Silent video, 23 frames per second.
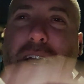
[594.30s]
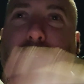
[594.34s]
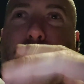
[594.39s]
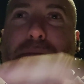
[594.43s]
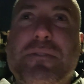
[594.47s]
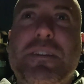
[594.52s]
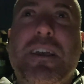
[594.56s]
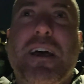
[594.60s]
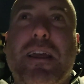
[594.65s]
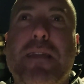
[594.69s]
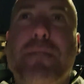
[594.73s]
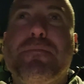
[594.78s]

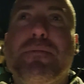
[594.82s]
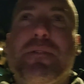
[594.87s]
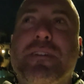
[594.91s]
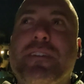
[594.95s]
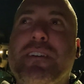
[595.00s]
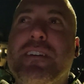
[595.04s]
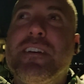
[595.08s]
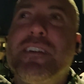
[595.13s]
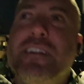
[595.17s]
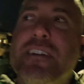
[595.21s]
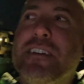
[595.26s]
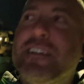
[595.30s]
type, type.
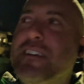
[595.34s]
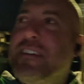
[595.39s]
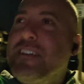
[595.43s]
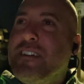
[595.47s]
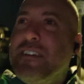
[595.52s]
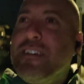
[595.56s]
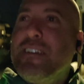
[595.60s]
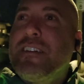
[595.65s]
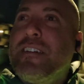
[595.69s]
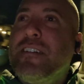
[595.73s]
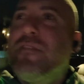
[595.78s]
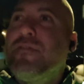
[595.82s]

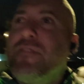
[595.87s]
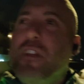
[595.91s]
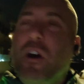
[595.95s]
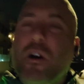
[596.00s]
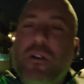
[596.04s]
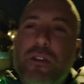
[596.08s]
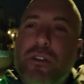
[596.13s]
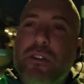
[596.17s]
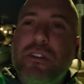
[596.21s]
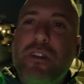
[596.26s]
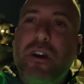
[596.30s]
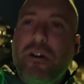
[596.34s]

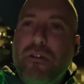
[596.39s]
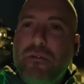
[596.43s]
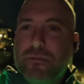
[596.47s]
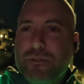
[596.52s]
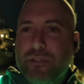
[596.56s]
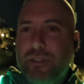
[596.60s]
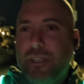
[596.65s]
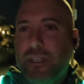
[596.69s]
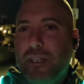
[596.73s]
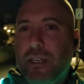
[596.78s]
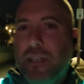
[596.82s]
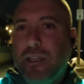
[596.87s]
No, you
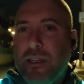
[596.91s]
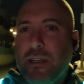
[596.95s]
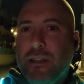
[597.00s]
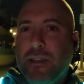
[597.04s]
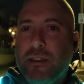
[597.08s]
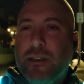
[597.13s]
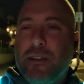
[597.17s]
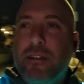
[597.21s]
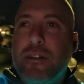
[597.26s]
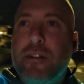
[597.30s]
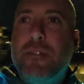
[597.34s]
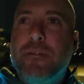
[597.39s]
don't.
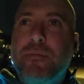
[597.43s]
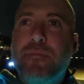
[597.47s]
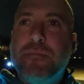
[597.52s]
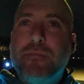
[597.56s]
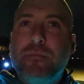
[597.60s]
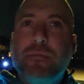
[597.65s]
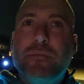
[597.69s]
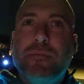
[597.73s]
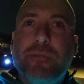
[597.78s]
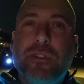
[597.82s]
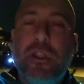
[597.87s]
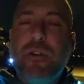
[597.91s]

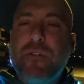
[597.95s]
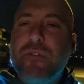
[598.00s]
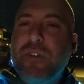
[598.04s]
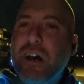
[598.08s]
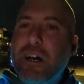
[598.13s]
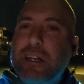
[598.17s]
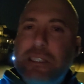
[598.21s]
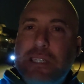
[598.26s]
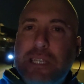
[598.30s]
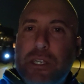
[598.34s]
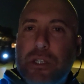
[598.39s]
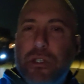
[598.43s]
Their
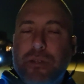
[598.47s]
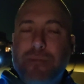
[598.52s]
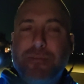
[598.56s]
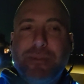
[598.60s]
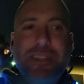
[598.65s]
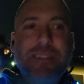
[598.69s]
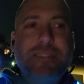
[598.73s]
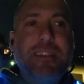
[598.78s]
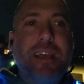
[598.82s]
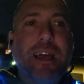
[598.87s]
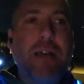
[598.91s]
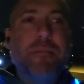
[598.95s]
validation
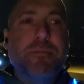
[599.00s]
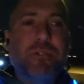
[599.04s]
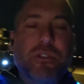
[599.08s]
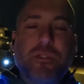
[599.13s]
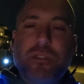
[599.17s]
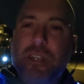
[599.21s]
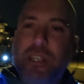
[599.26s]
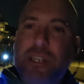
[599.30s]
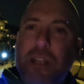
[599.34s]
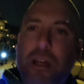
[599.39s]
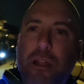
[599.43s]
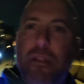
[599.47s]
means
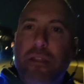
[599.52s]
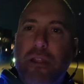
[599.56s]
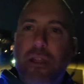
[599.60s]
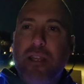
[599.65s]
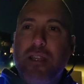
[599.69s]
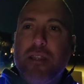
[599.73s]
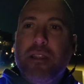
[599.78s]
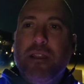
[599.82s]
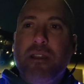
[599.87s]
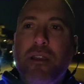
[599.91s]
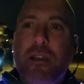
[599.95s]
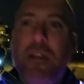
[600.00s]
absolutely
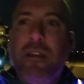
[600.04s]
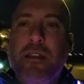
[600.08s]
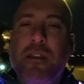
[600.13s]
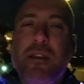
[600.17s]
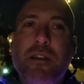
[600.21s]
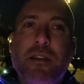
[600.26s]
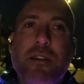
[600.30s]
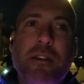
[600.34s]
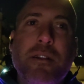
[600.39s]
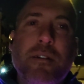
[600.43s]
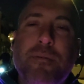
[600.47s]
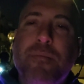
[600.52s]
nothing.
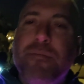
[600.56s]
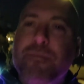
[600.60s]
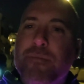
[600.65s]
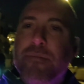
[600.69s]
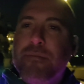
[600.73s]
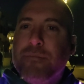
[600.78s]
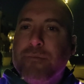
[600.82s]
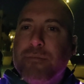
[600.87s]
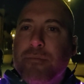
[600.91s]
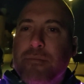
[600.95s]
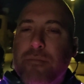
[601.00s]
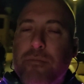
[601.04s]

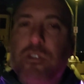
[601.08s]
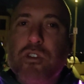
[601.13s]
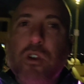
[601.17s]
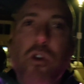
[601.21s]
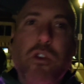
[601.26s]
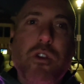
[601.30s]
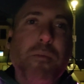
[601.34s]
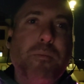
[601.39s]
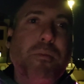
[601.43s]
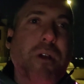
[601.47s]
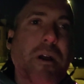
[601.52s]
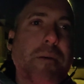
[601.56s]
So
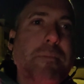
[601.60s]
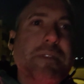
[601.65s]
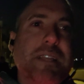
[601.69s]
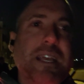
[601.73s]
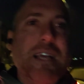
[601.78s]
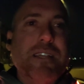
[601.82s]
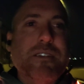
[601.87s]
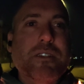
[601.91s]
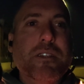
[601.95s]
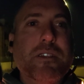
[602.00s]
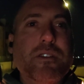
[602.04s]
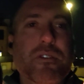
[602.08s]
you're
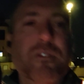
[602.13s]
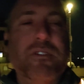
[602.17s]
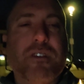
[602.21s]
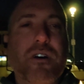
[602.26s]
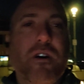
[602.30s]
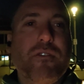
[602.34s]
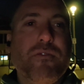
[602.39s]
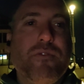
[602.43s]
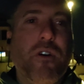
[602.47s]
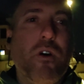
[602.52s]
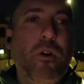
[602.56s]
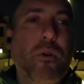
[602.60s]
probably asking yourself,